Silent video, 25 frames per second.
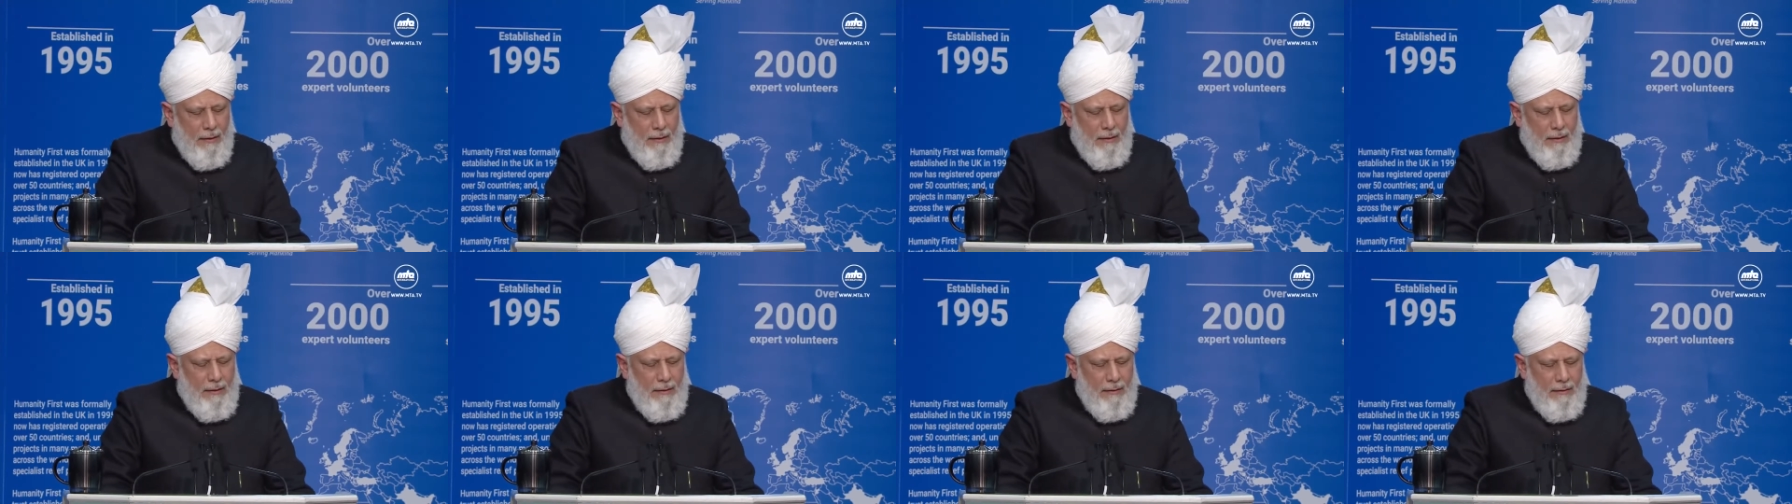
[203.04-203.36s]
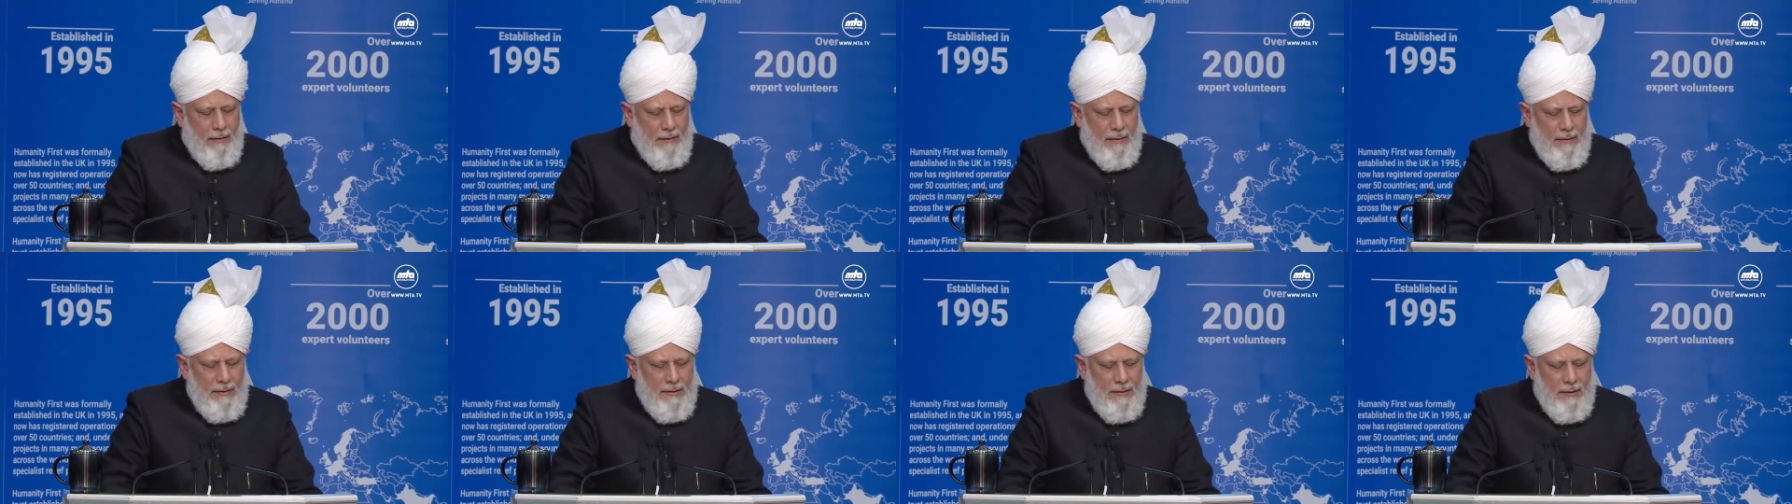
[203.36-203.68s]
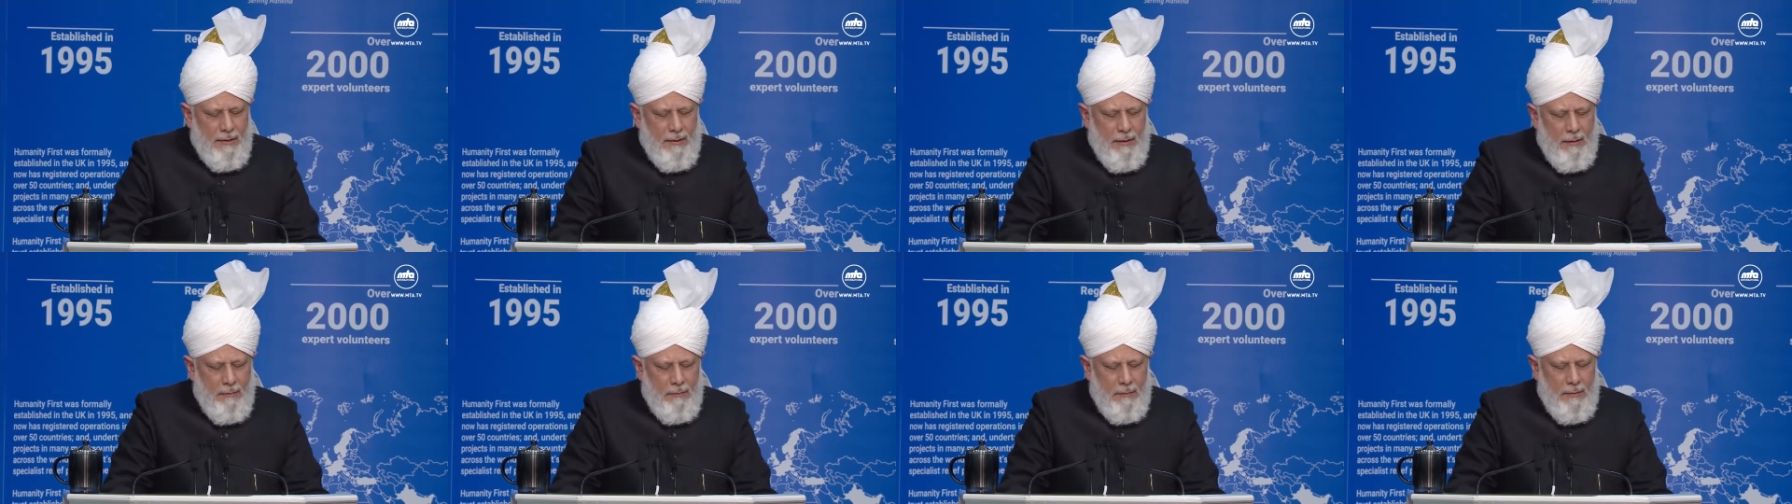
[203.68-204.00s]

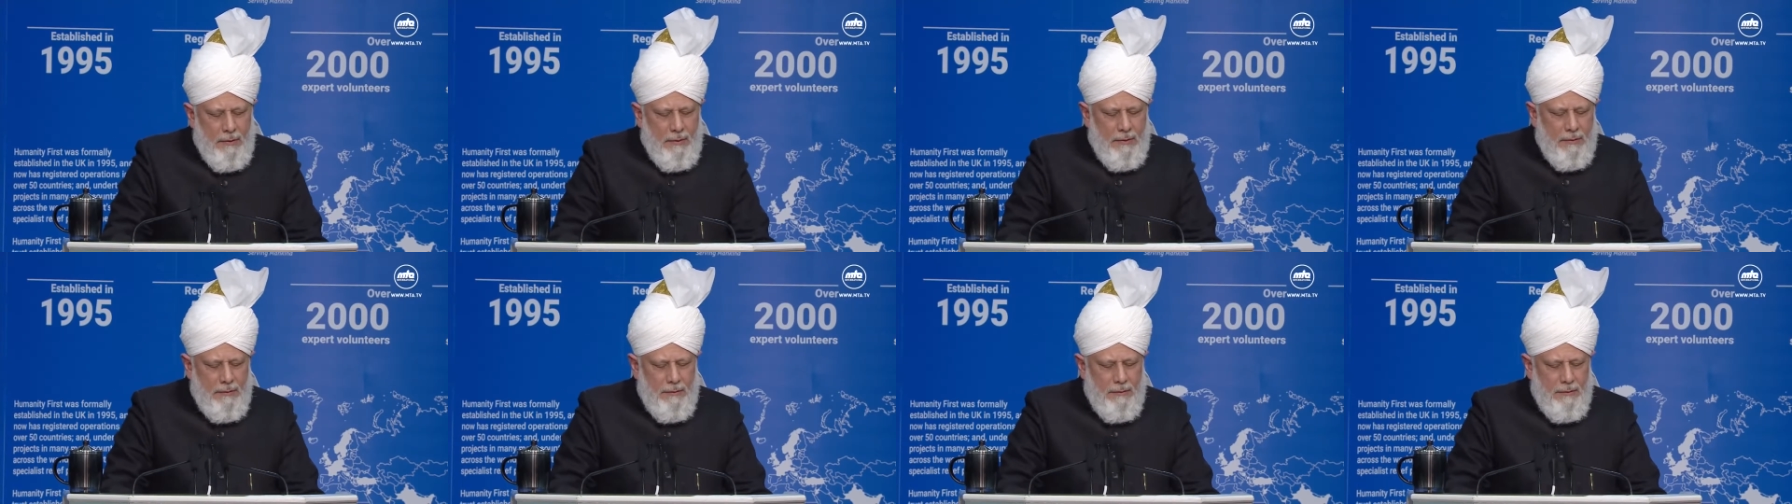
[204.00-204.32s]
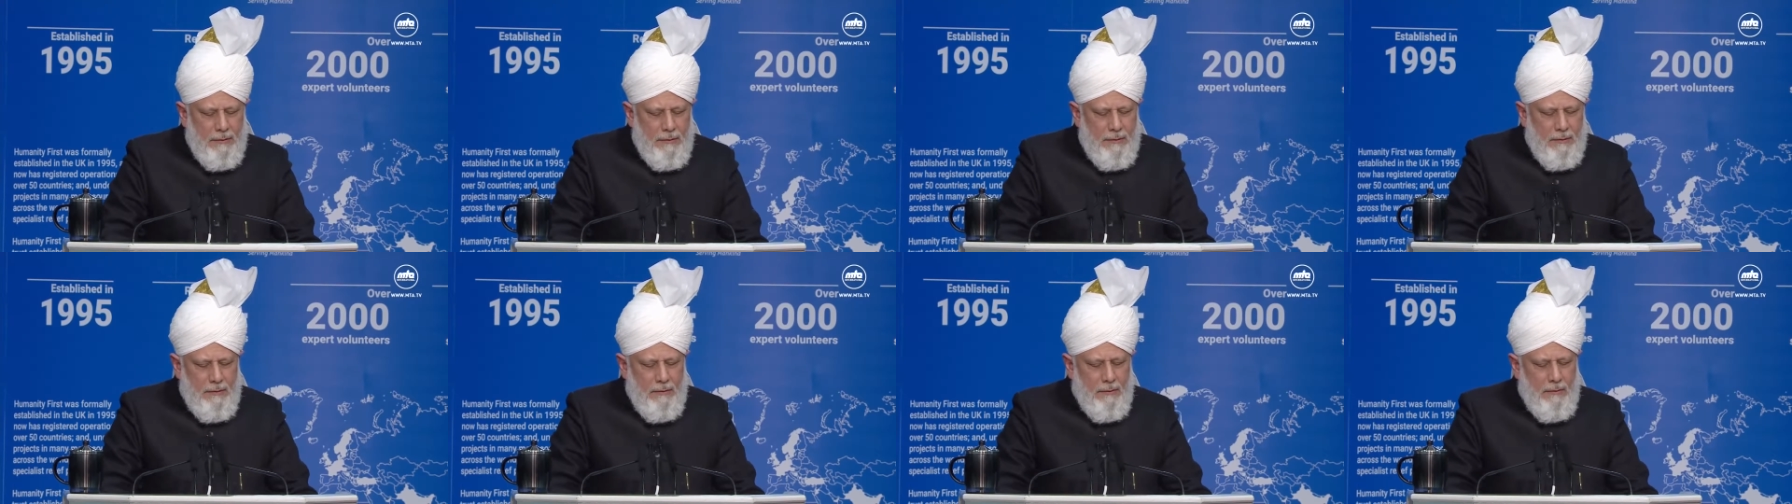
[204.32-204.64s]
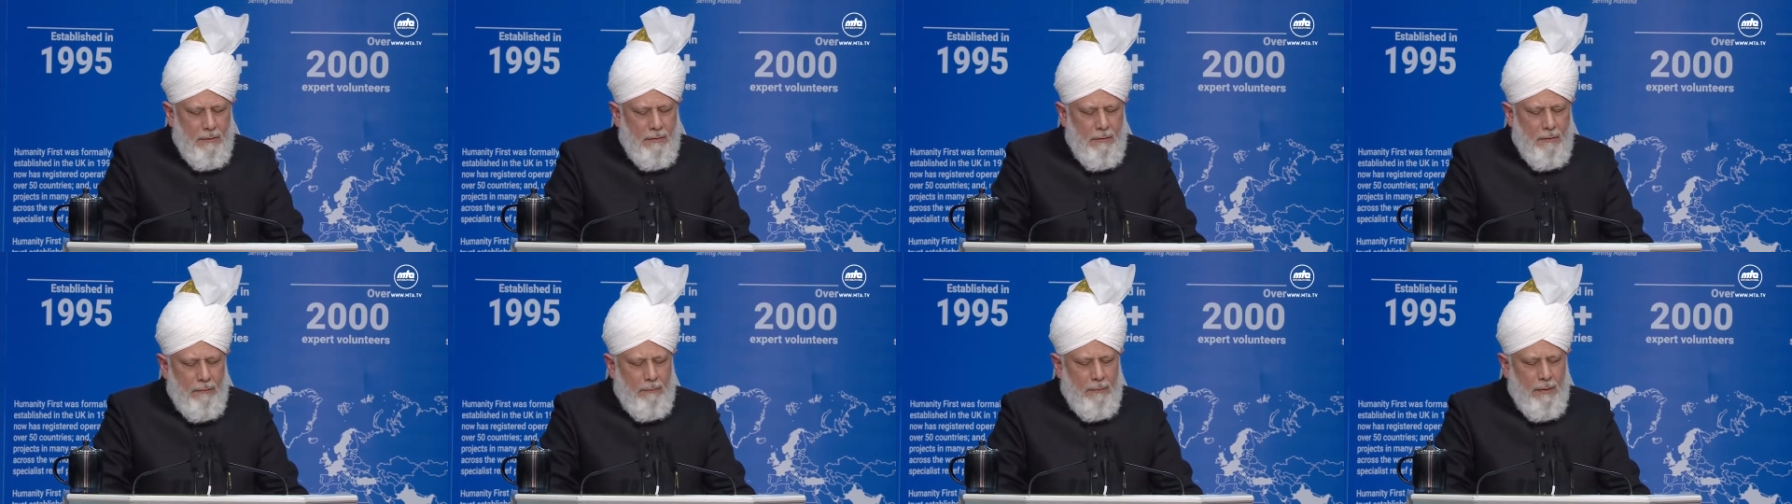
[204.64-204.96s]
Increasing numbers
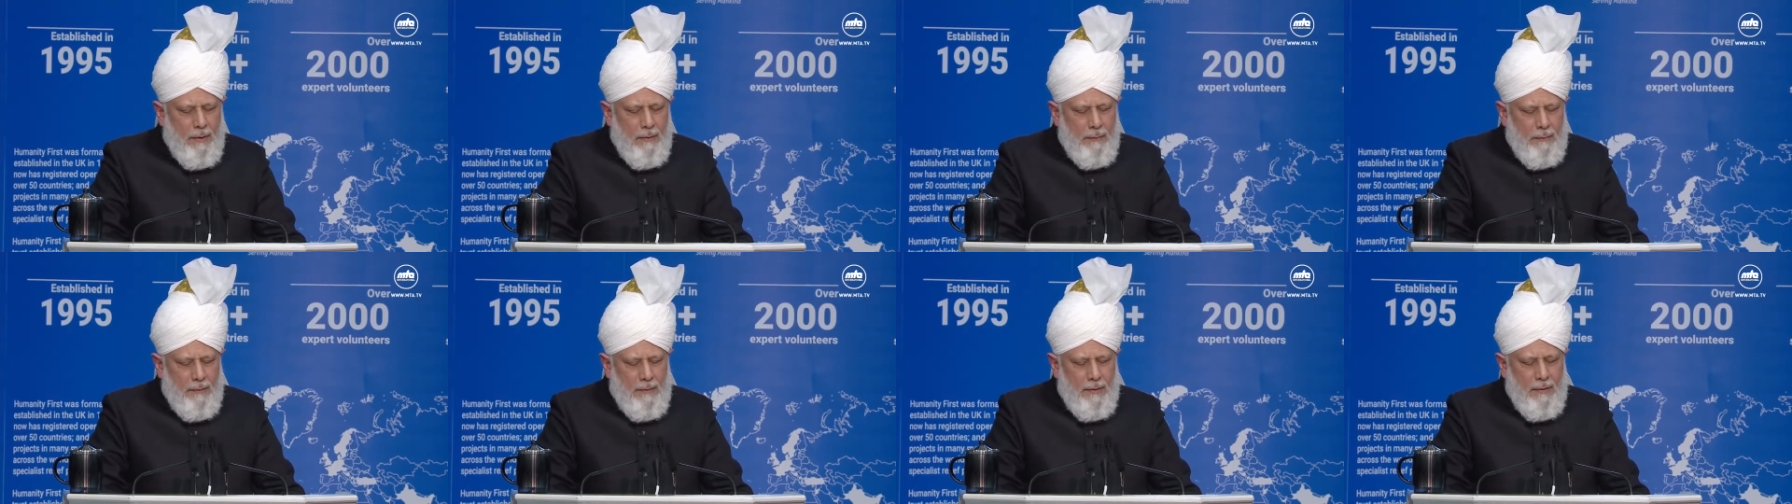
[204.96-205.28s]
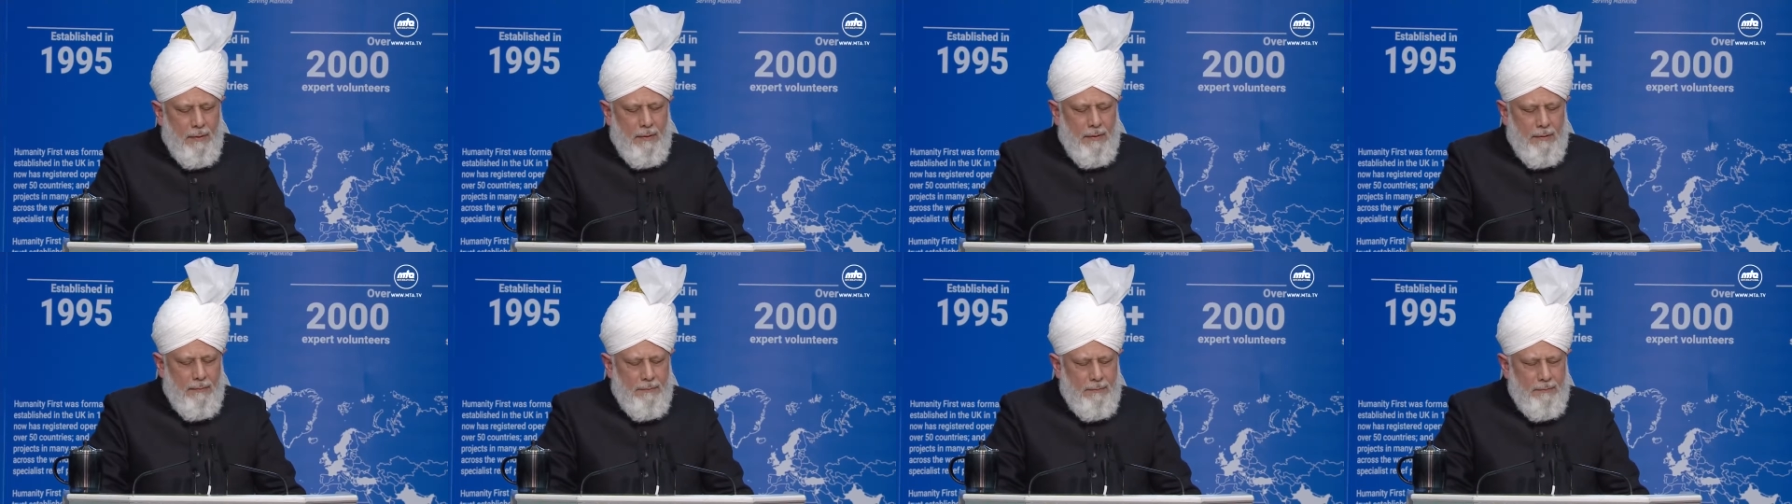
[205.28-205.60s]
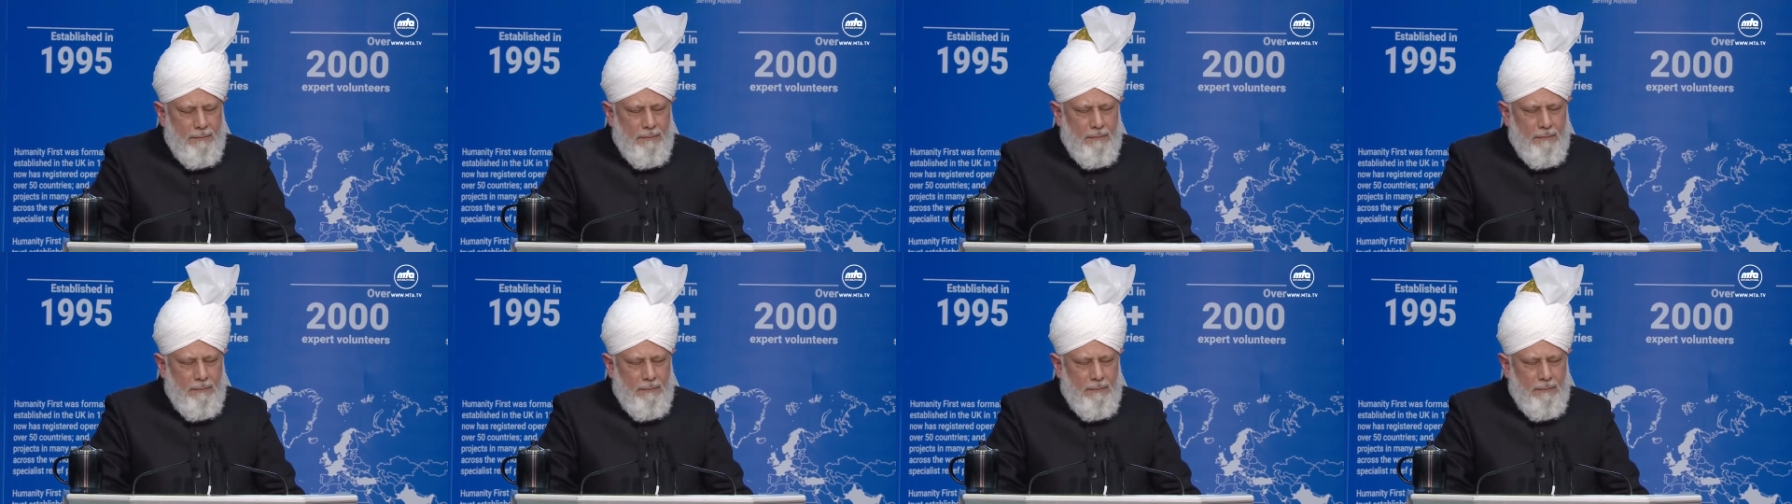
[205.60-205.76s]
of people